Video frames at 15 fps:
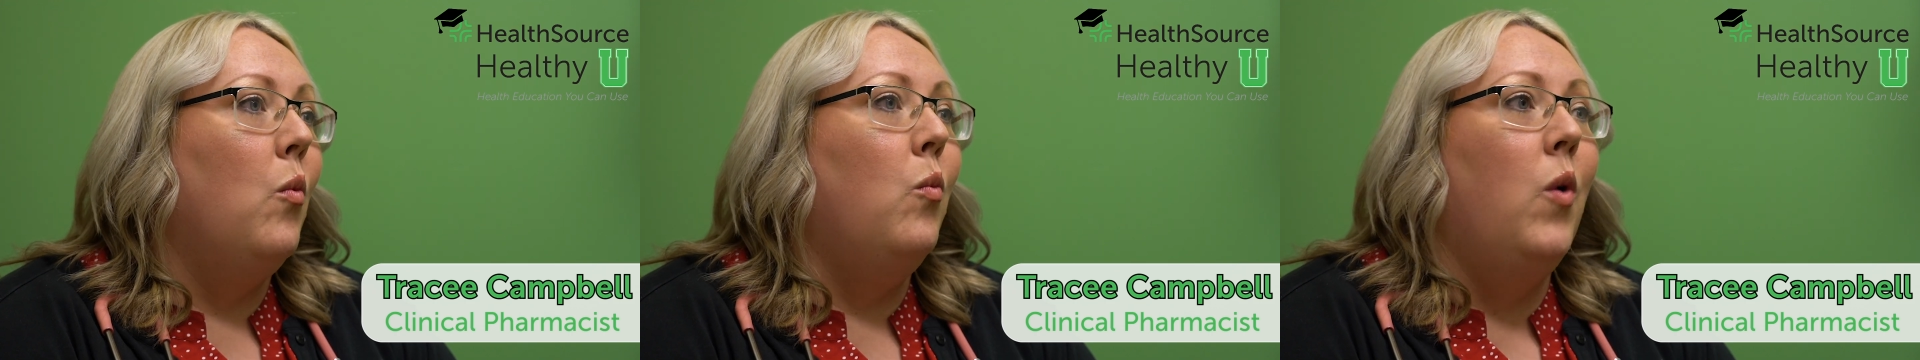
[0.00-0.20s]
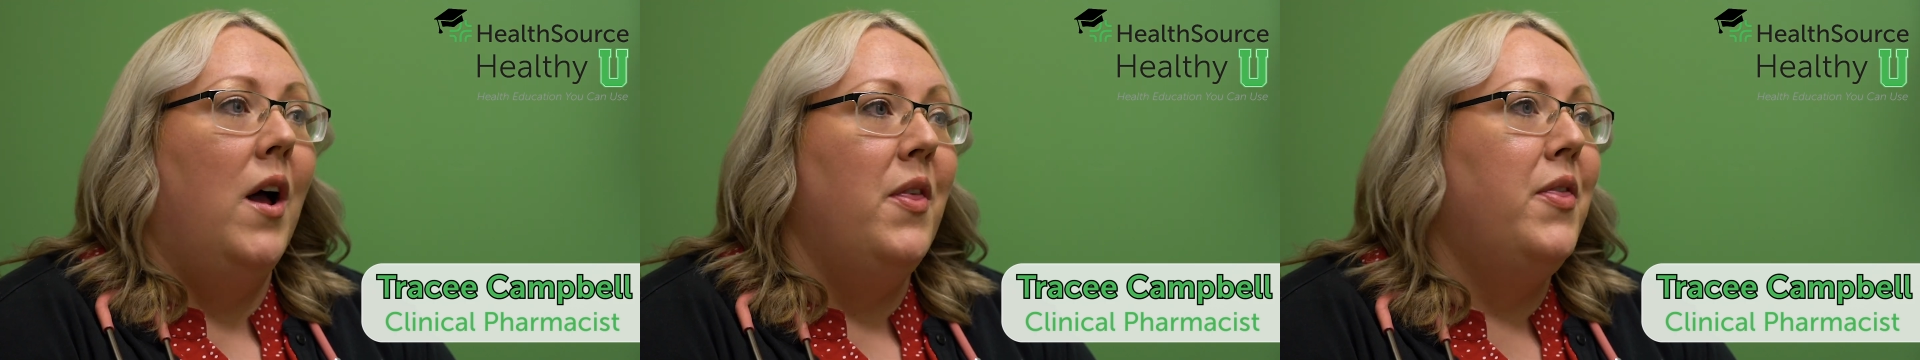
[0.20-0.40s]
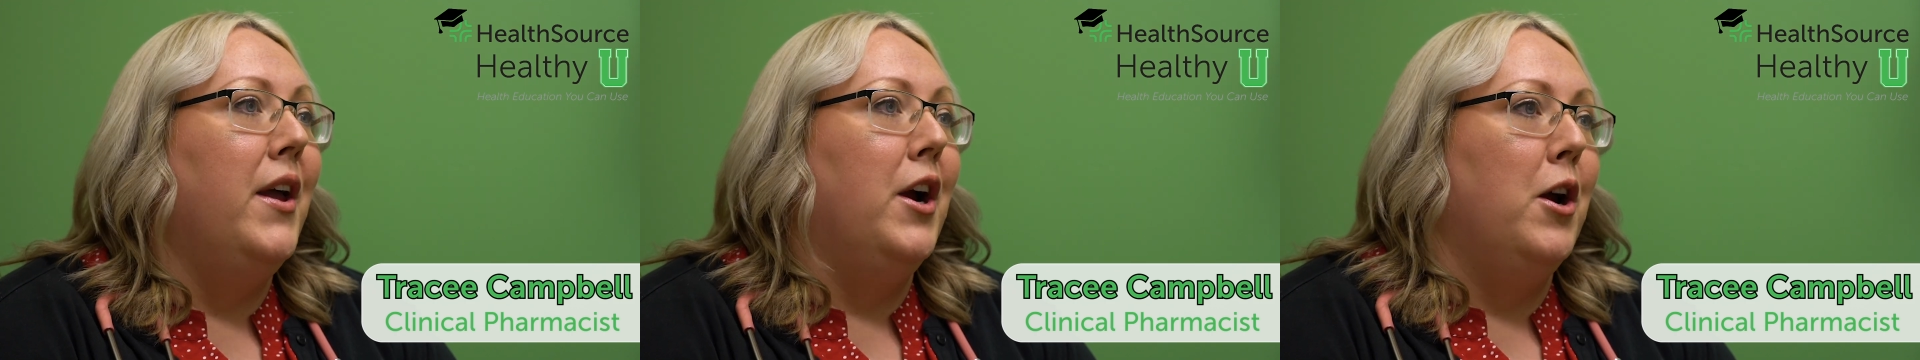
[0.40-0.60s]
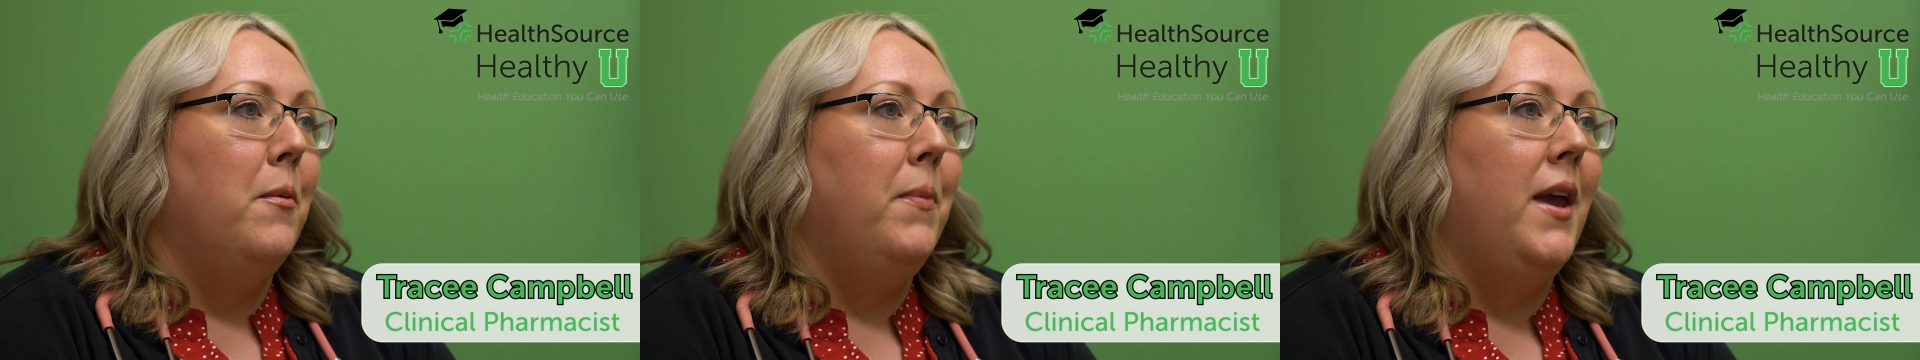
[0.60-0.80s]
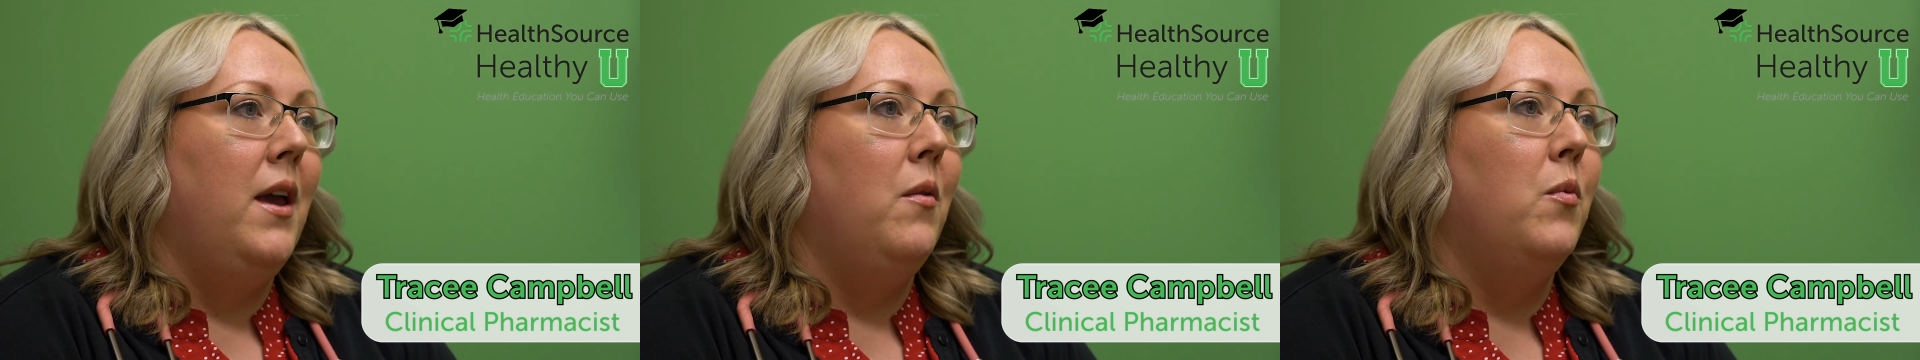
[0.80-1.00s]
what
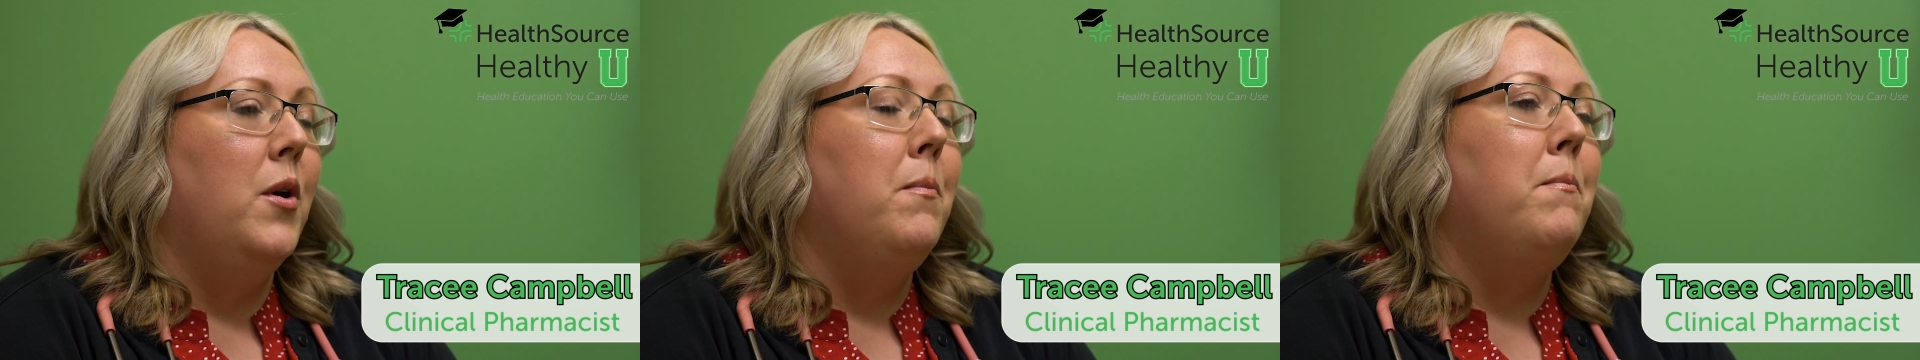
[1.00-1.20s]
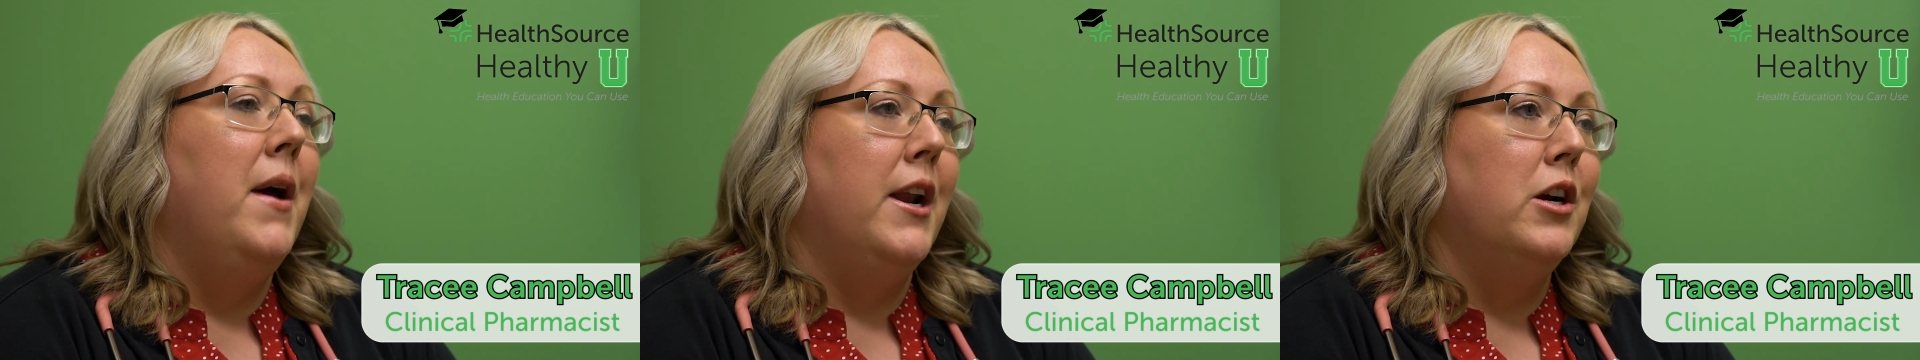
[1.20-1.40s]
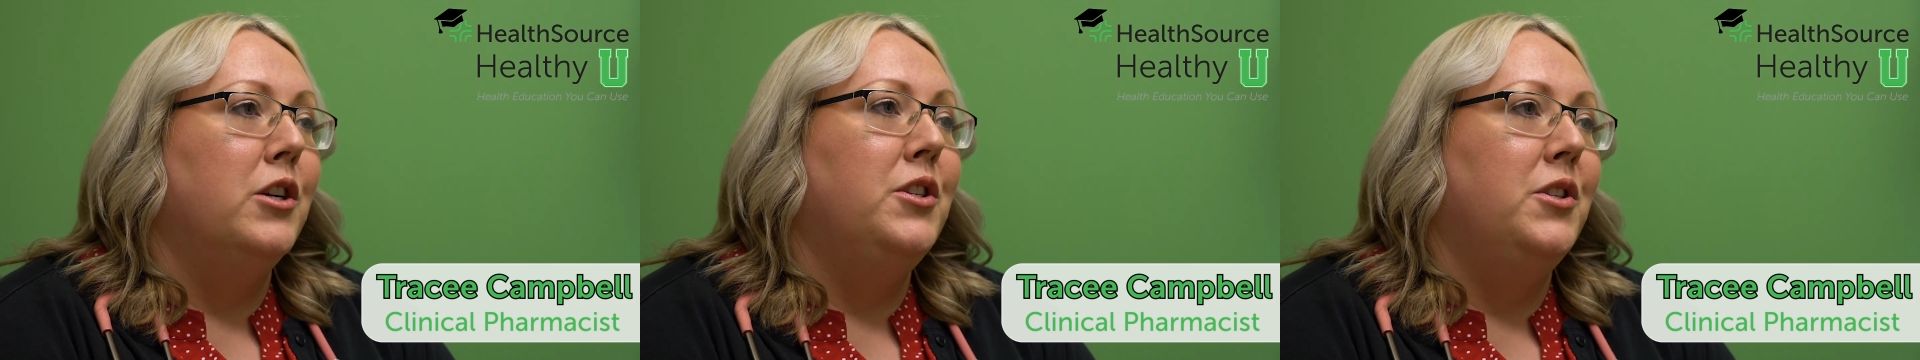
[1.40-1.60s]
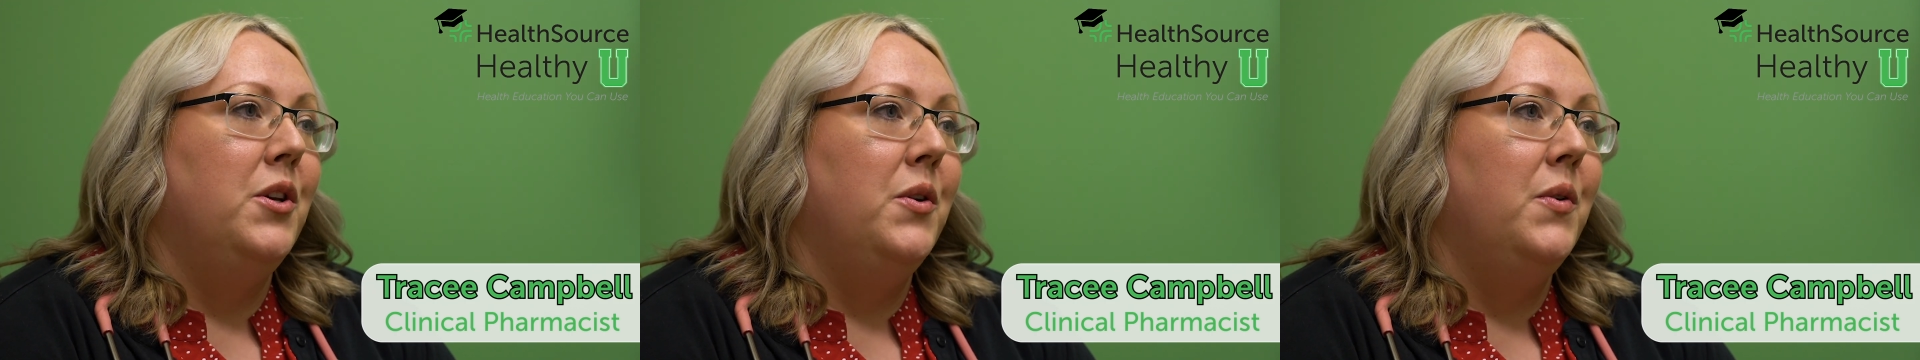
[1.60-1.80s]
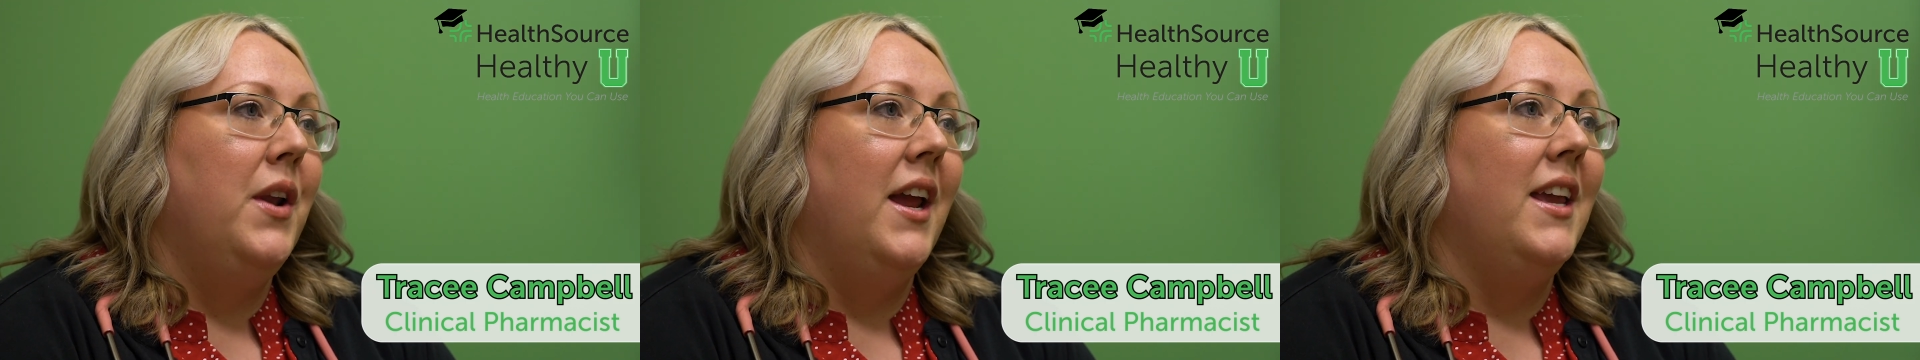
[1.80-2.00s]
therapy would better suit